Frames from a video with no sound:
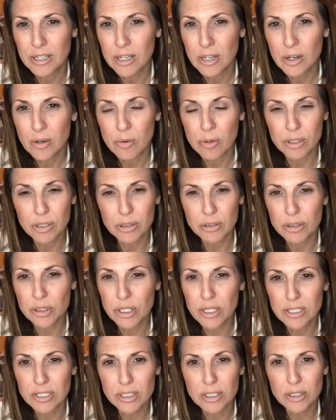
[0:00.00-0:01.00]
when you're
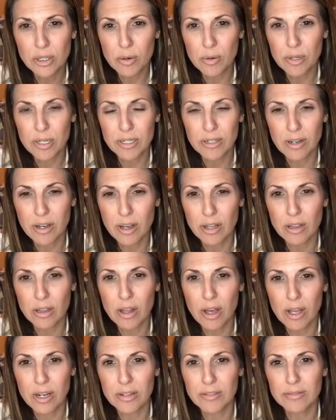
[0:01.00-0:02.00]
just showing a
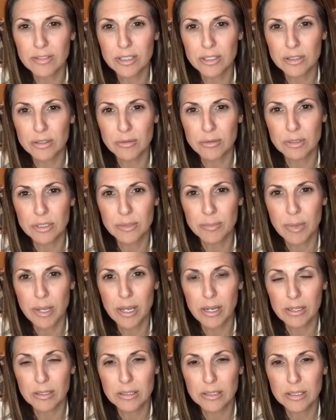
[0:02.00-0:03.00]
lot of
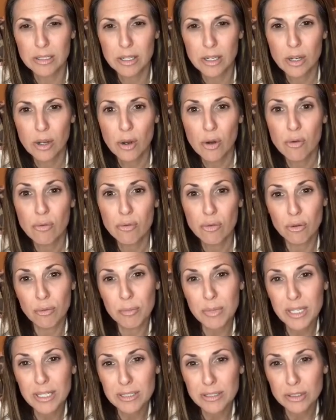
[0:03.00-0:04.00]
disrespect for
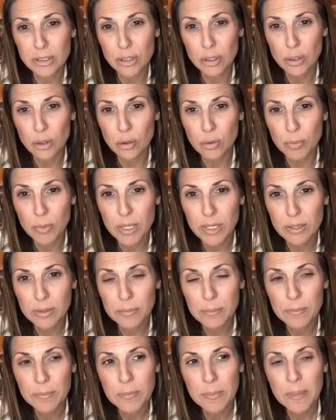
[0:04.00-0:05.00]
me as a human?
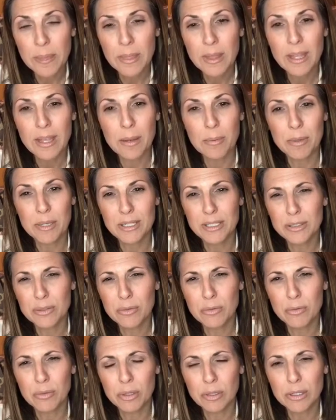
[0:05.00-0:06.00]
It makes it
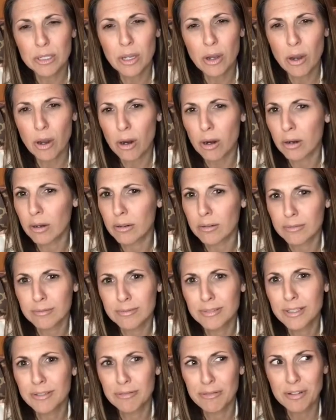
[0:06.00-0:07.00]
really hard,
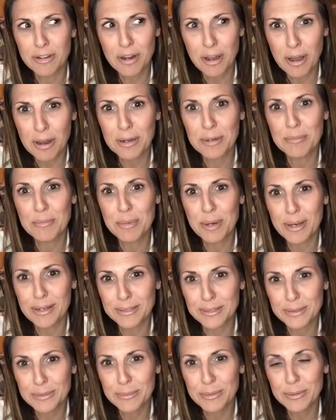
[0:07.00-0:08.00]
if not
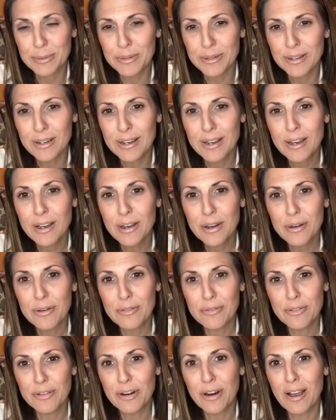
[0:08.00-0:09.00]
impossible,
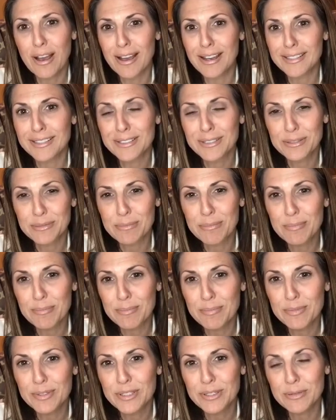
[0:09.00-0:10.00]
for us to
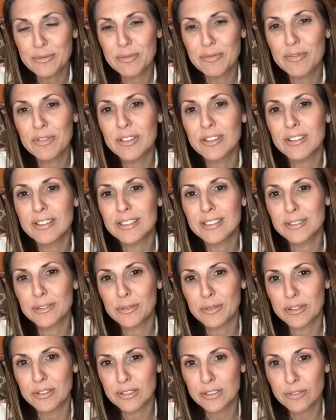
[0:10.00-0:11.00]
feel as though
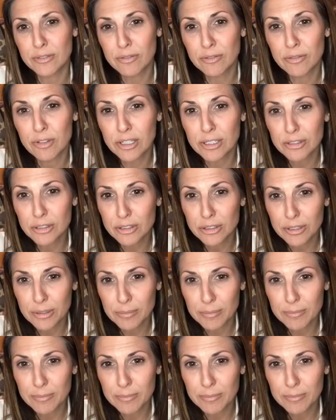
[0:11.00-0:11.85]
there's a friendship